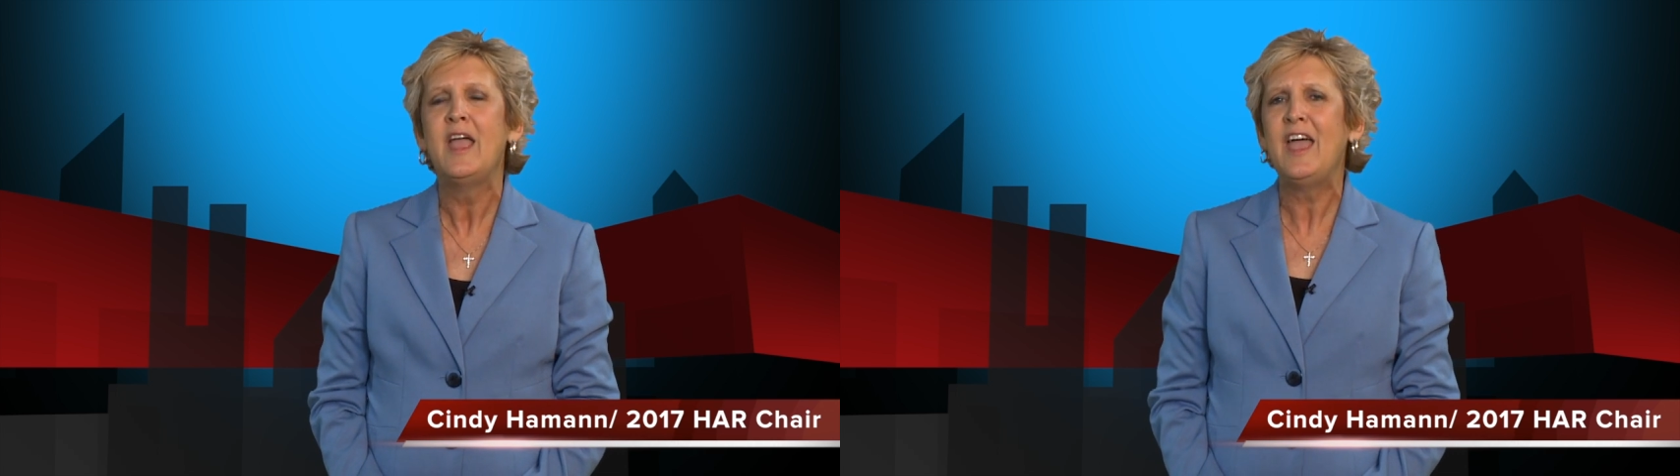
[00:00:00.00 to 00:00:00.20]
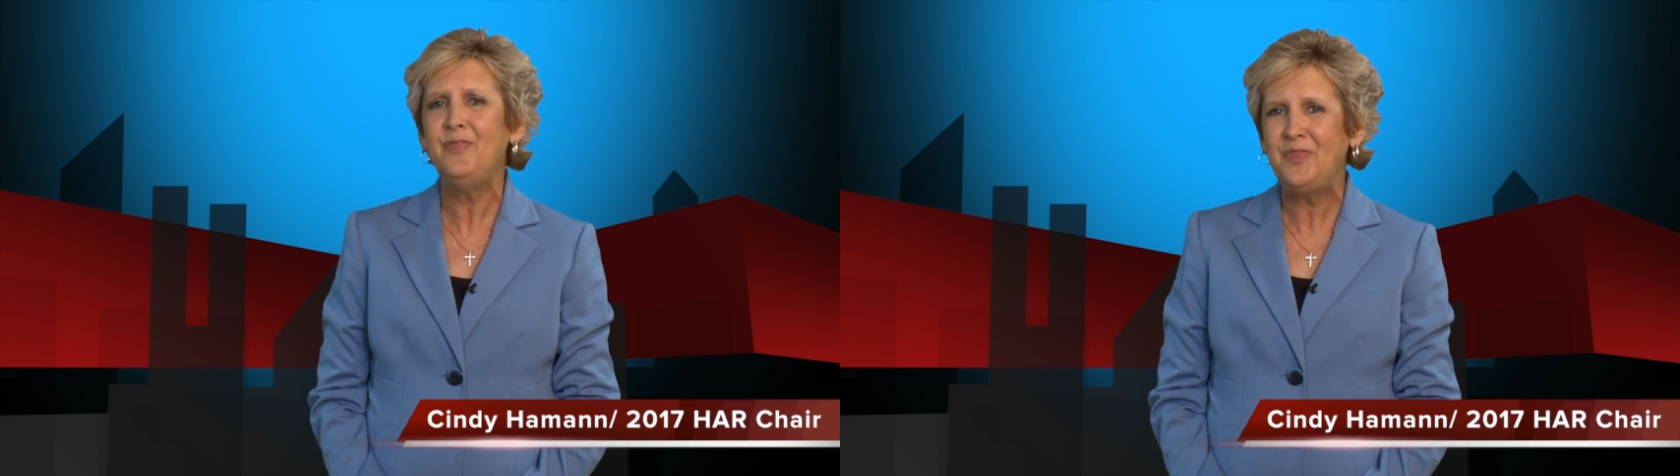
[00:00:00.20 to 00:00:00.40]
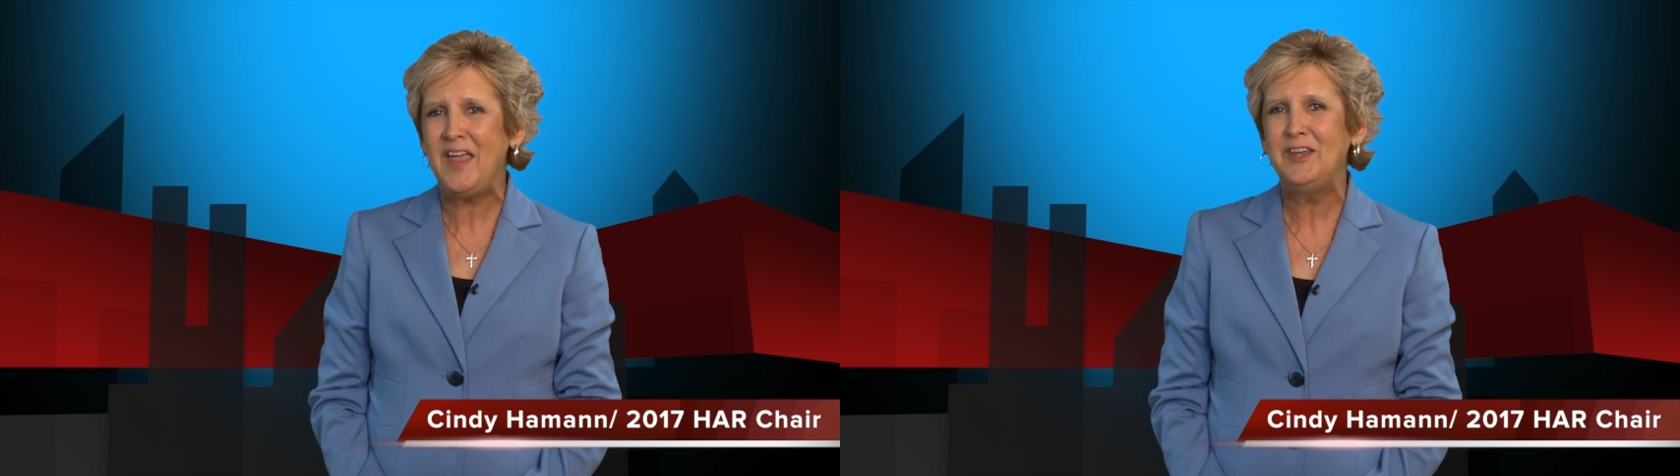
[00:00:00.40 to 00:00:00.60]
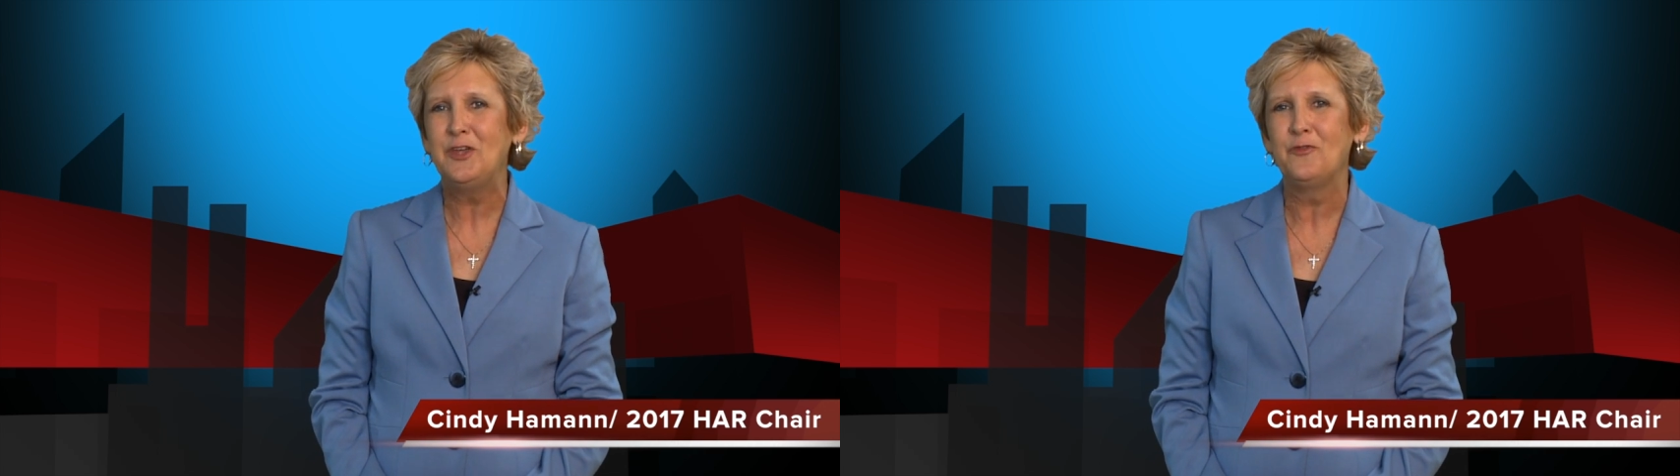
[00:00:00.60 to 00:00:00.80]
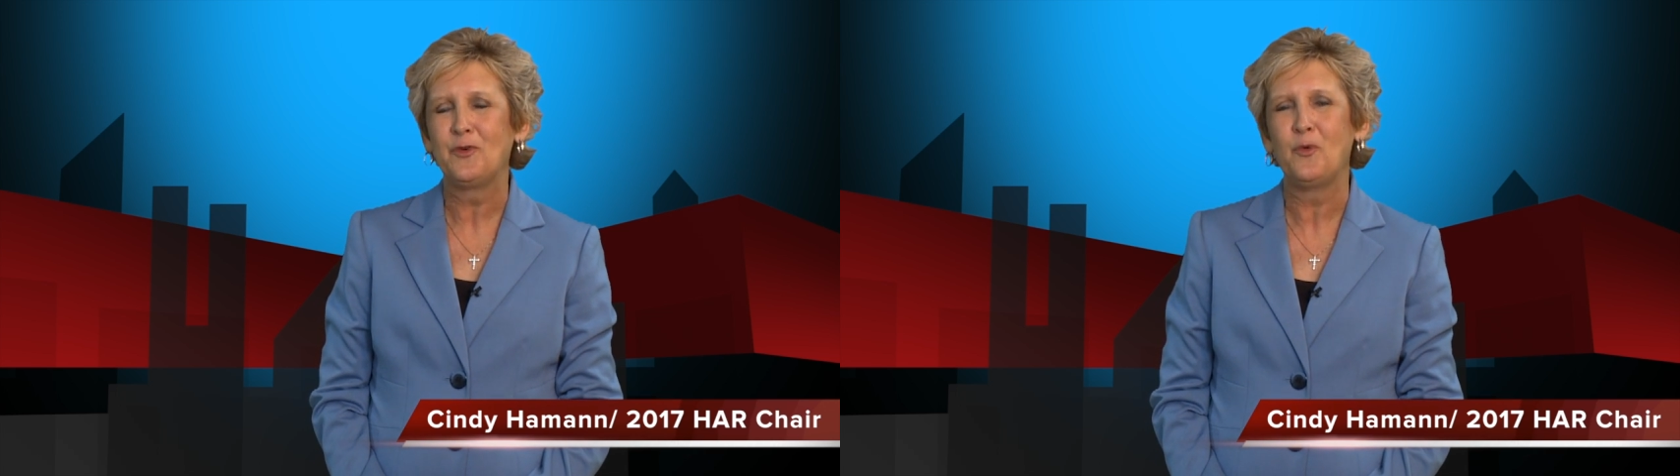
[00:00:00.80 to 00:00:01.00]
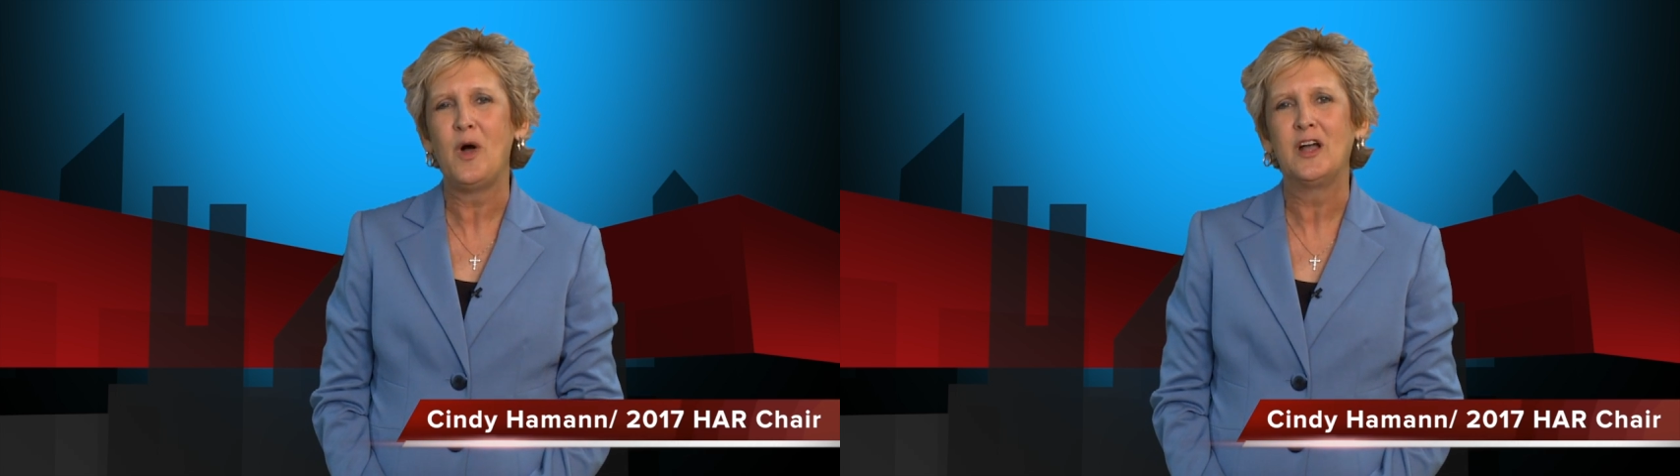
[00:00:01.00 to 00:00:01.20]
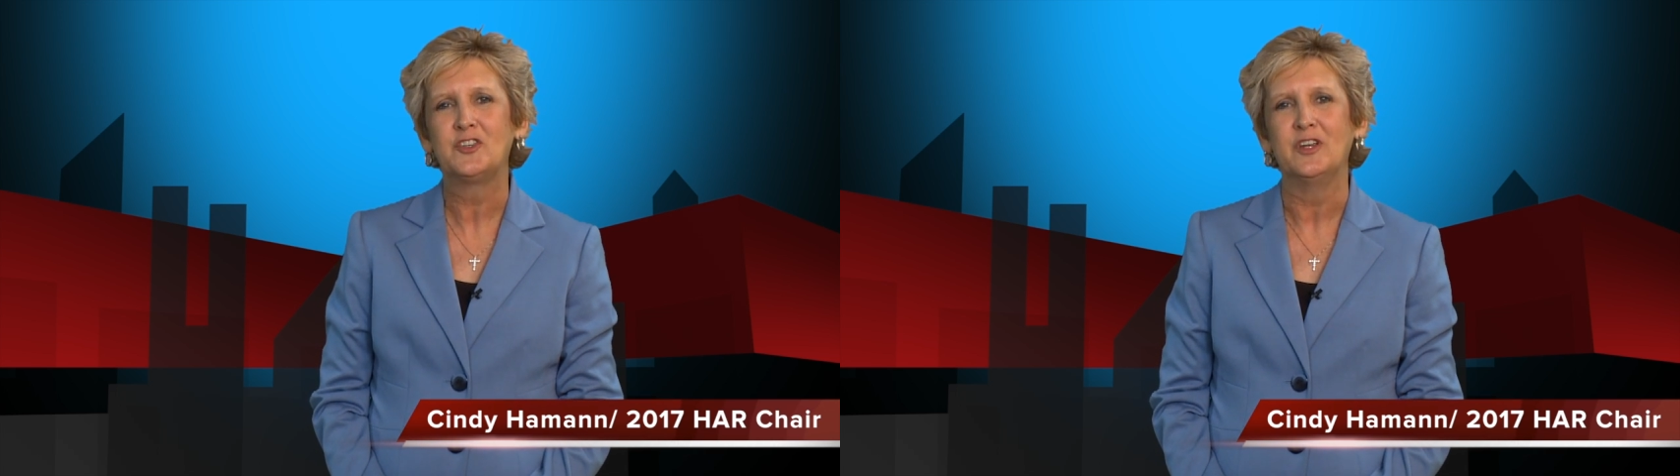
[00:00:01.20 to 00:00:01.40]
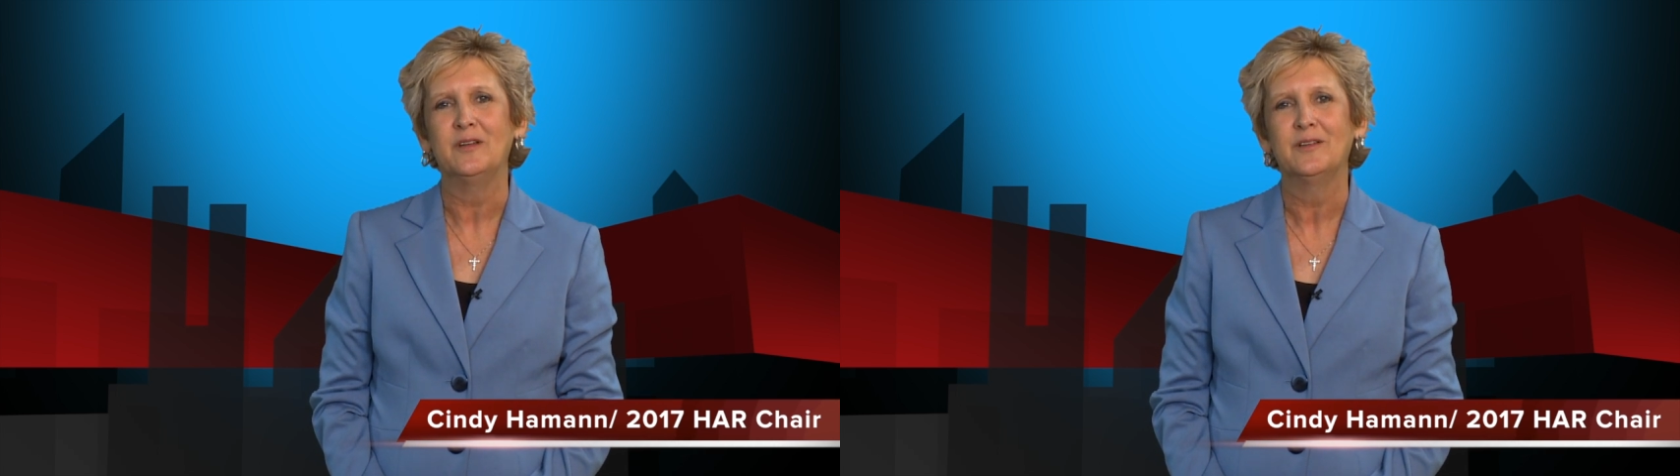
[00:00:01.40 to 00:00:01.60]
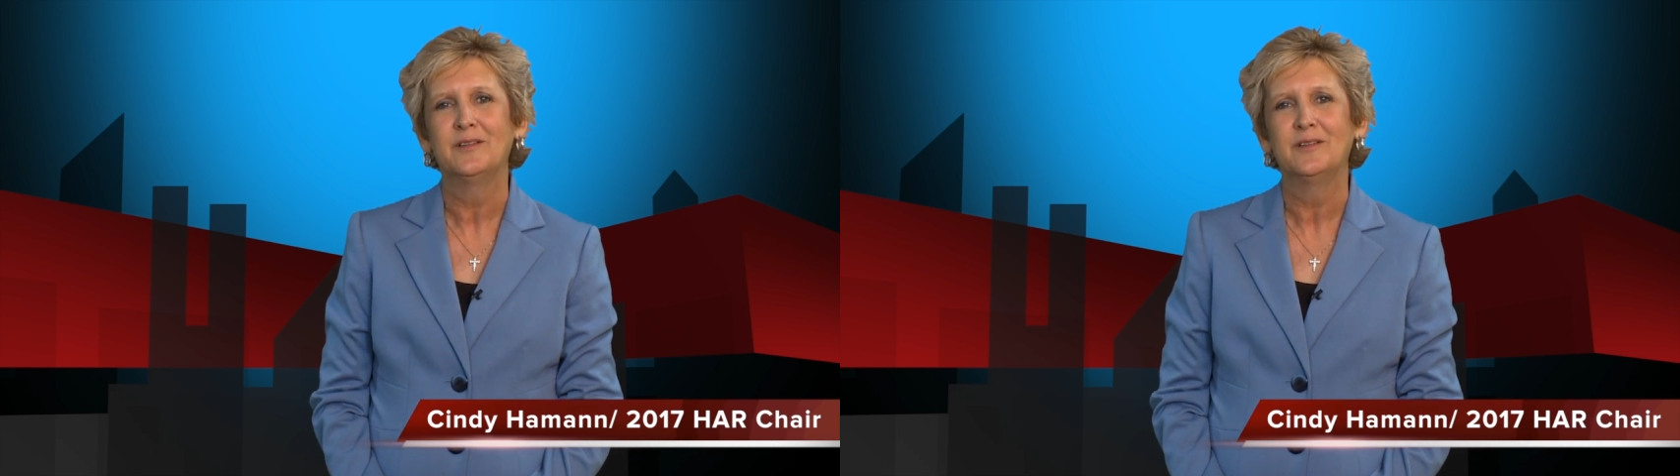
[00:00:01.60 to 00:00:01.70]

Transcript: and thank you for watching.